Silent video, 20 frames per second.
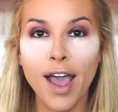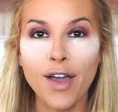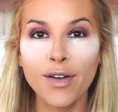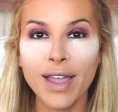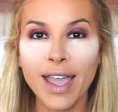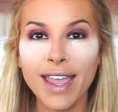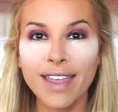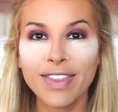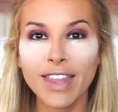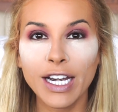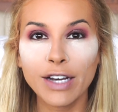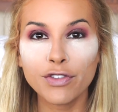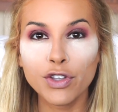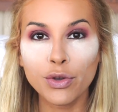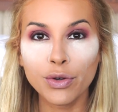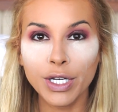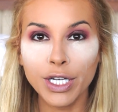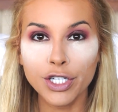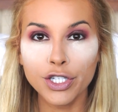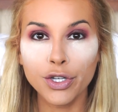Okay, and then if
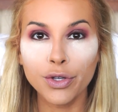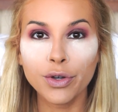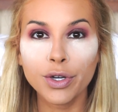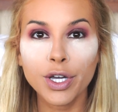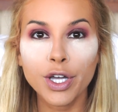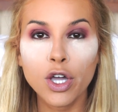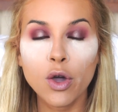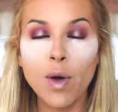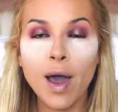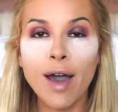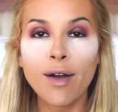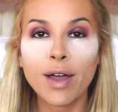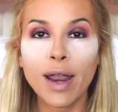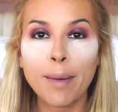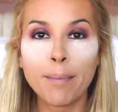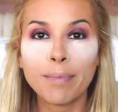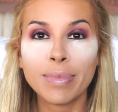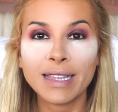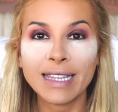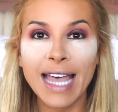you need to, you can go out
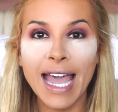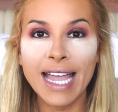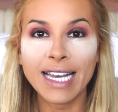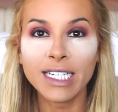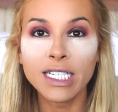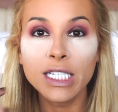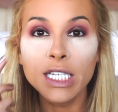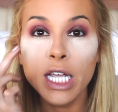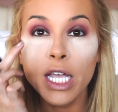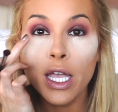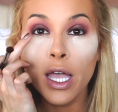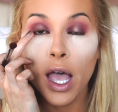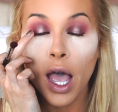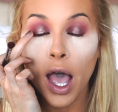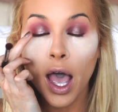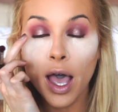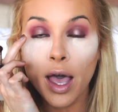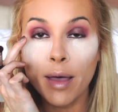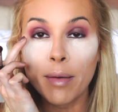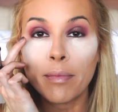and blend
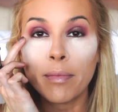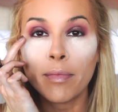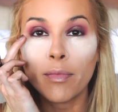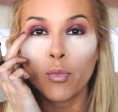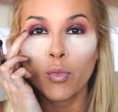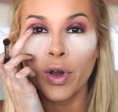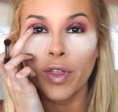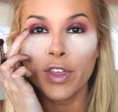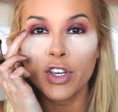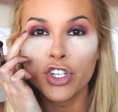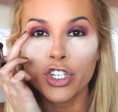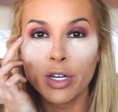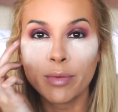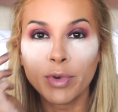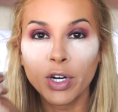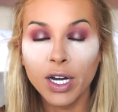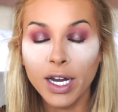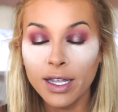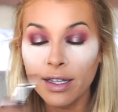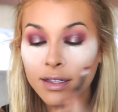where the
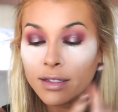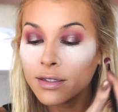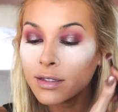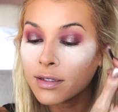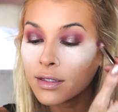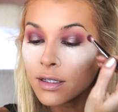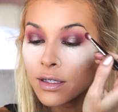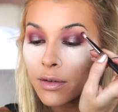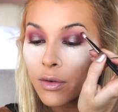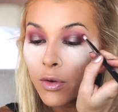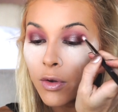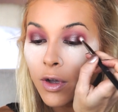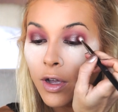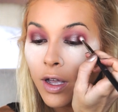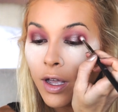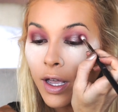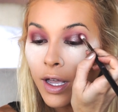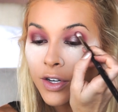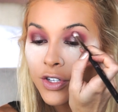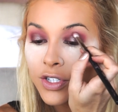shimmer is
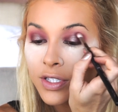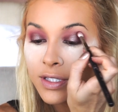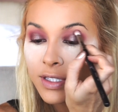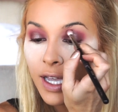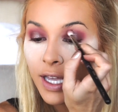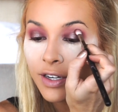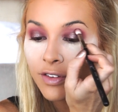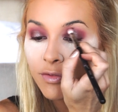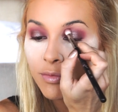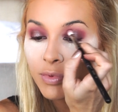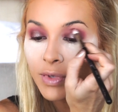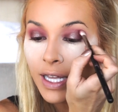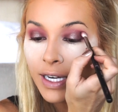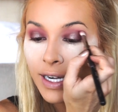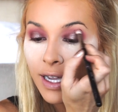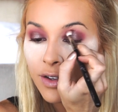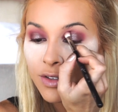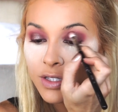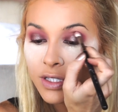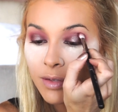and just kind of
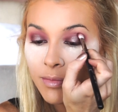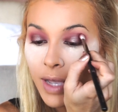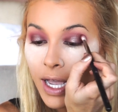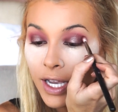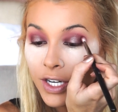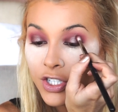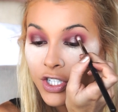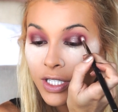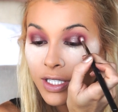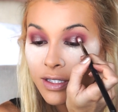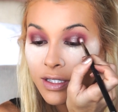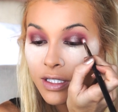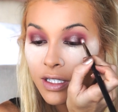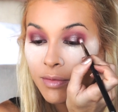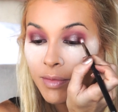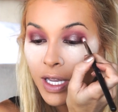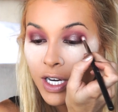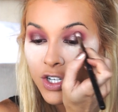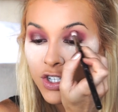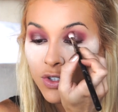blend out some edges
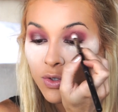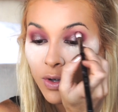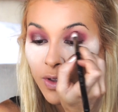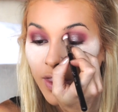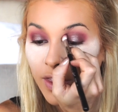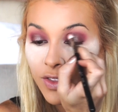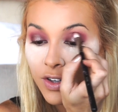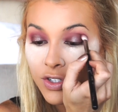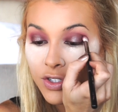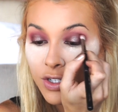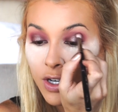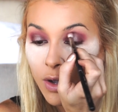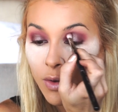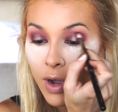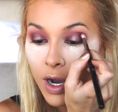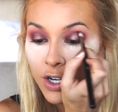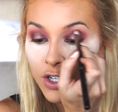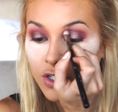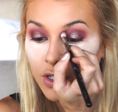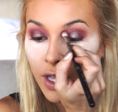to make sure that there's no
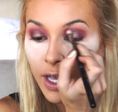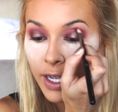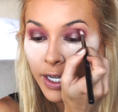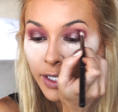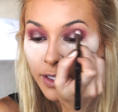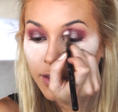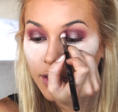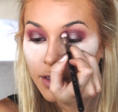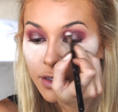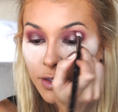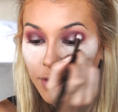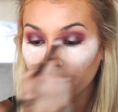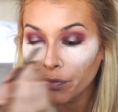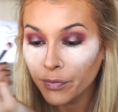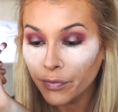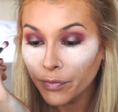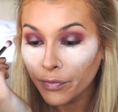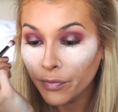harsh lines.